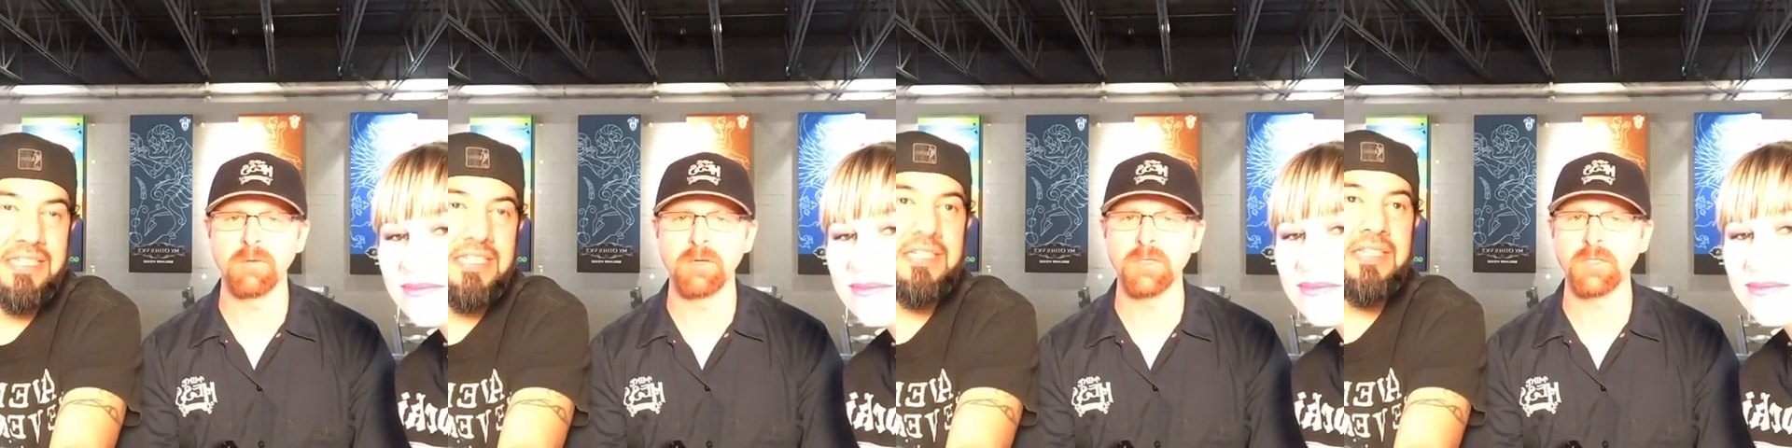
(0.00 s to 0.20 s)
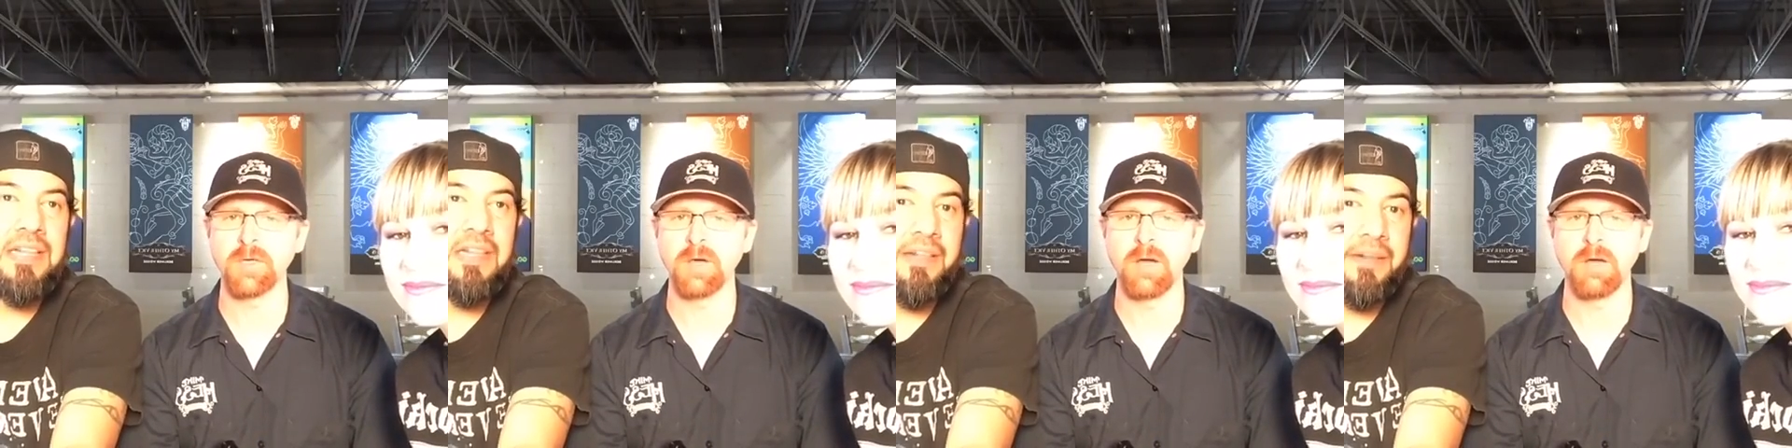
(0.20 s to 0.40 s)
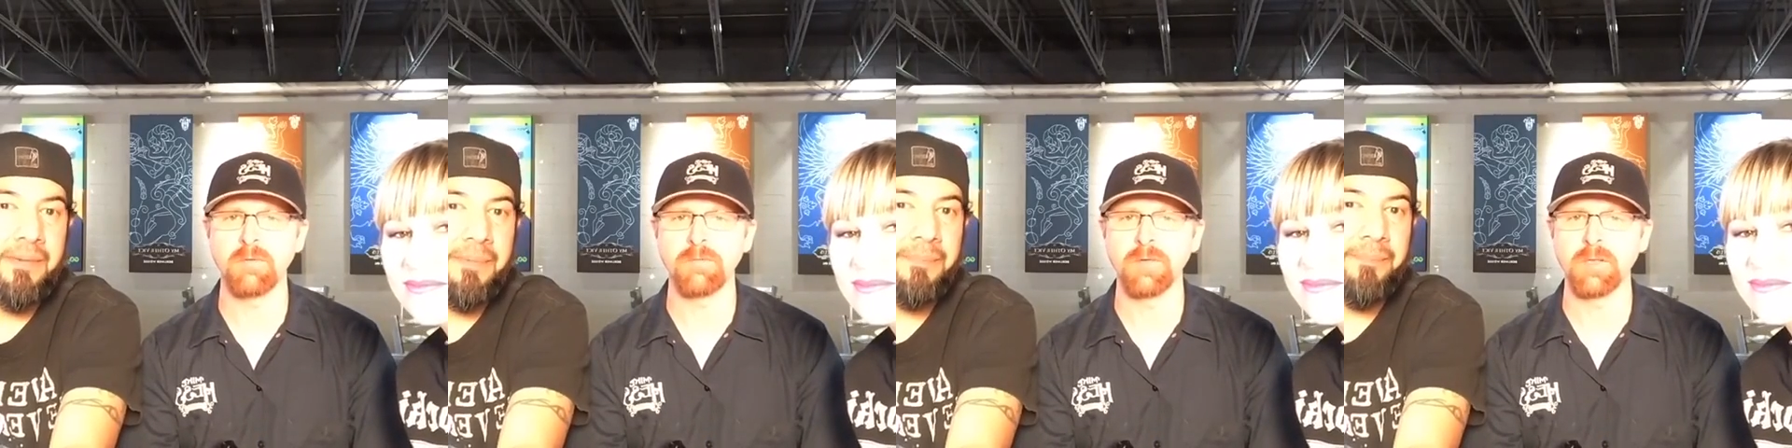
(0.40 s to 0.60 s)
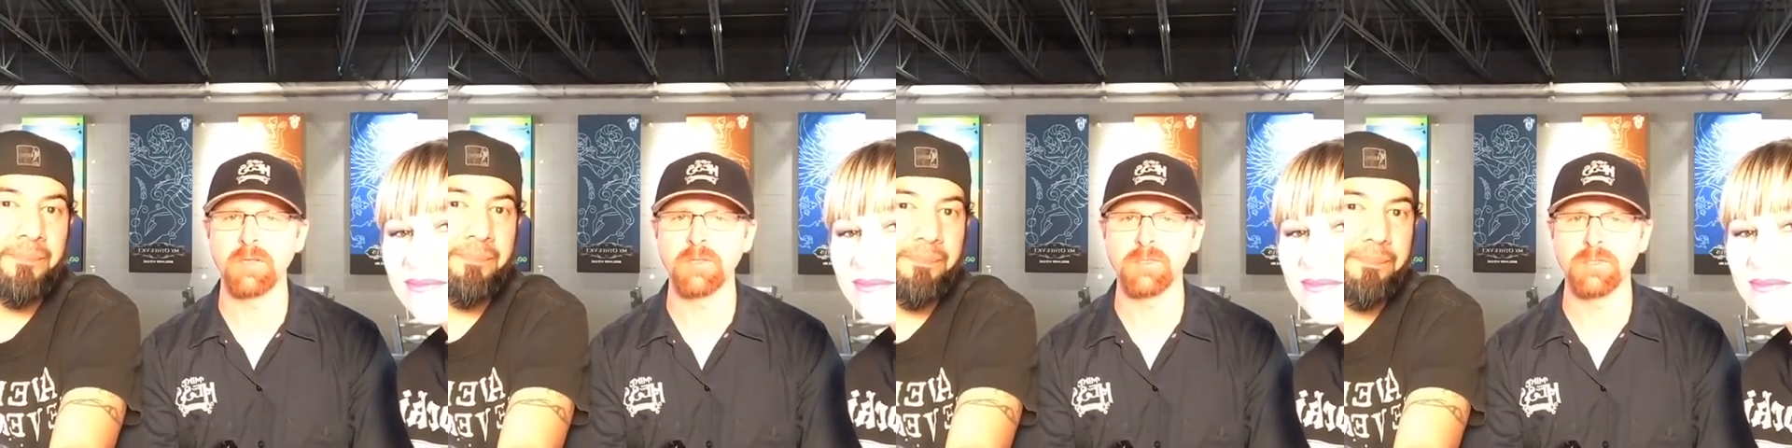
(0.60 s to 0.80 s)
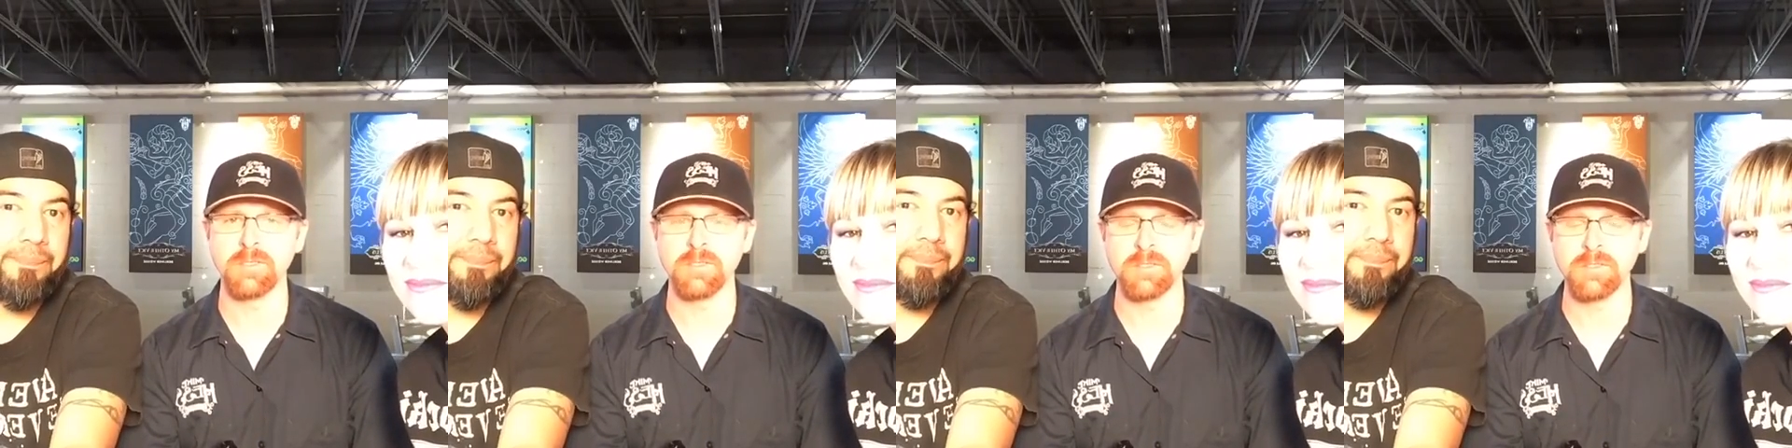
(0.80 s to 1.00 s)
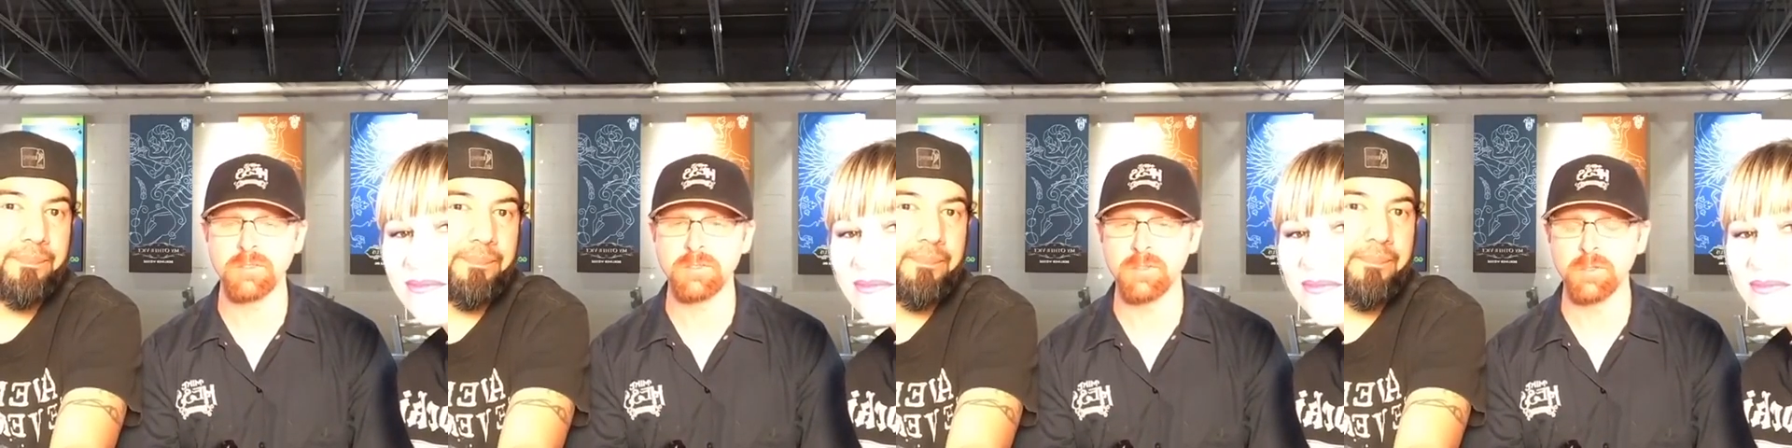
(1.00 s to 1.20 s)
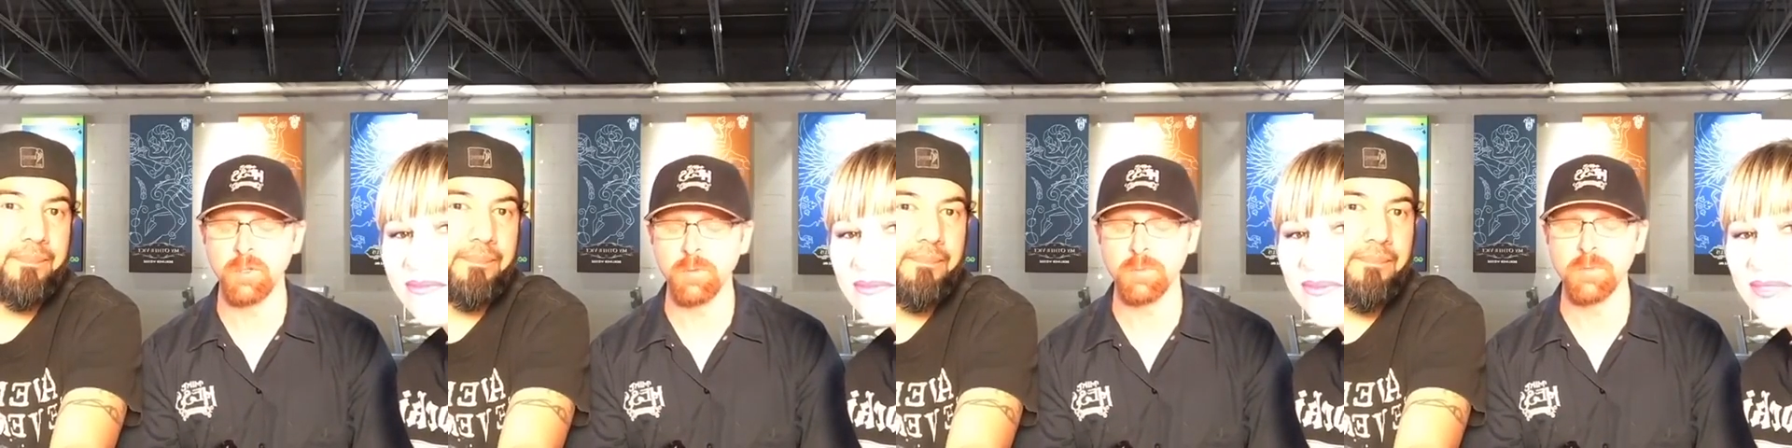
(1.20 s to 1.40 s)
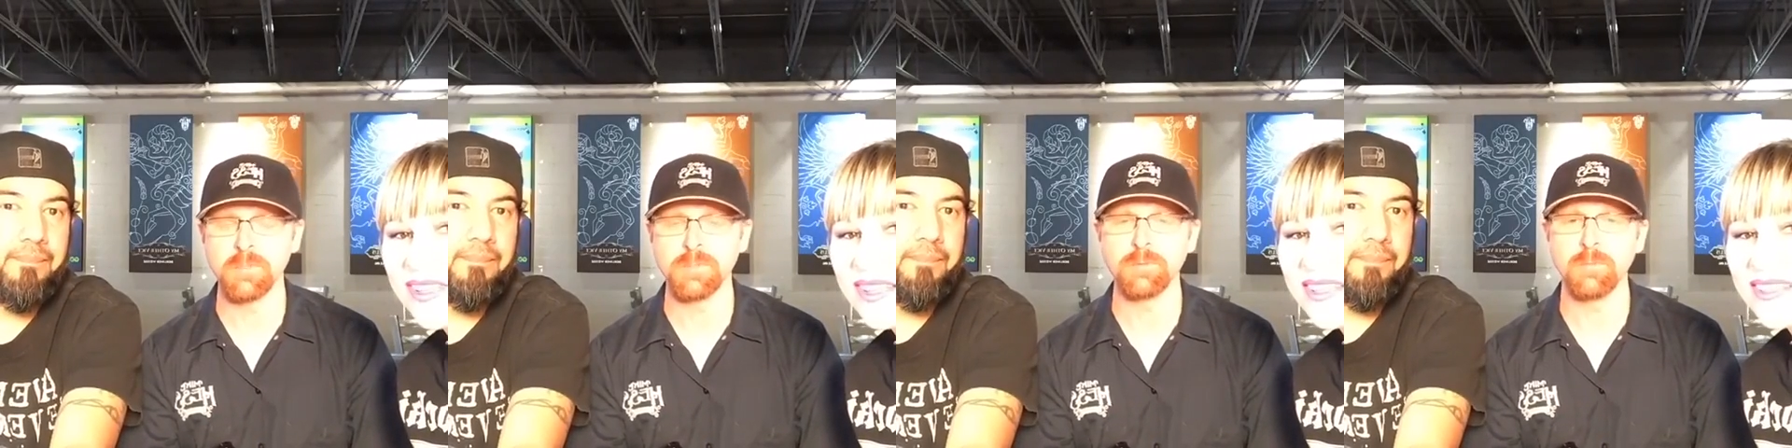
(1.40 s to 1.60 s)
fresh coffee, and it's just
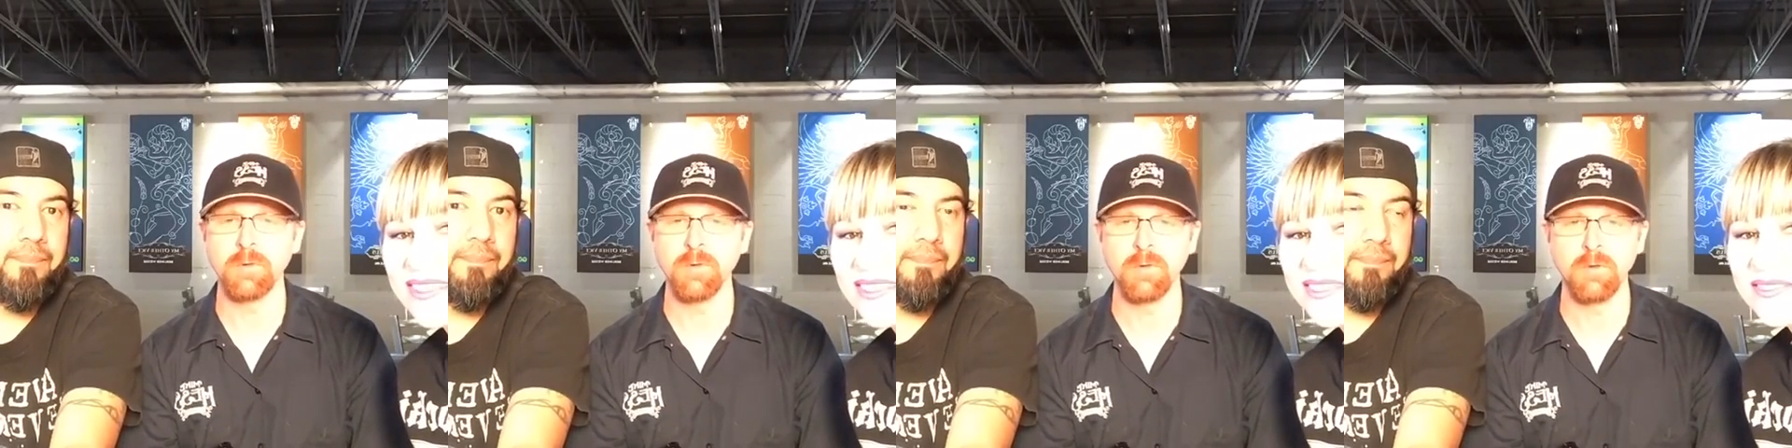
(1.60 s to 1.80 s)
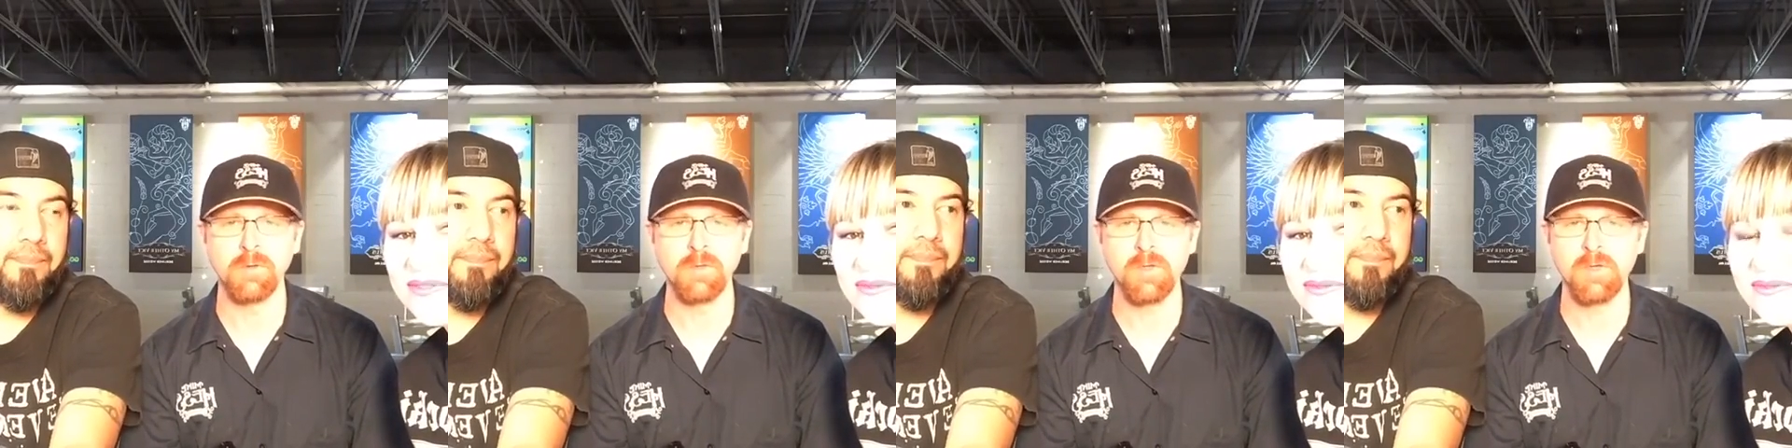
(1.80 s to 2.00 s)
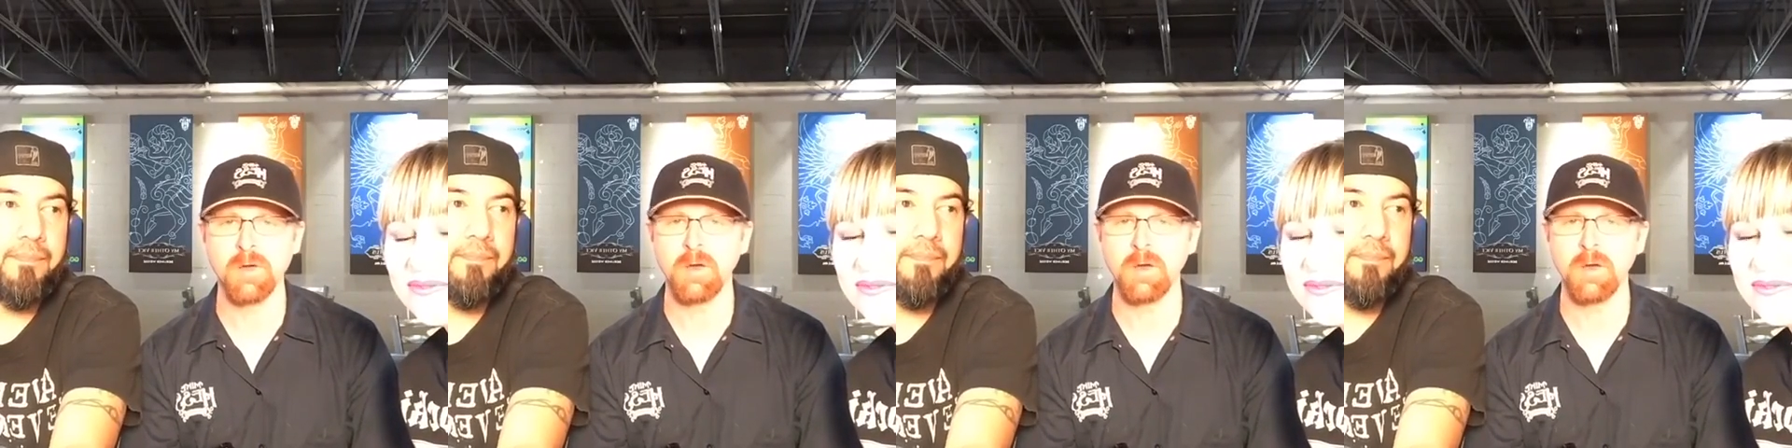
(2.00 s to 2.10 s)
super smooth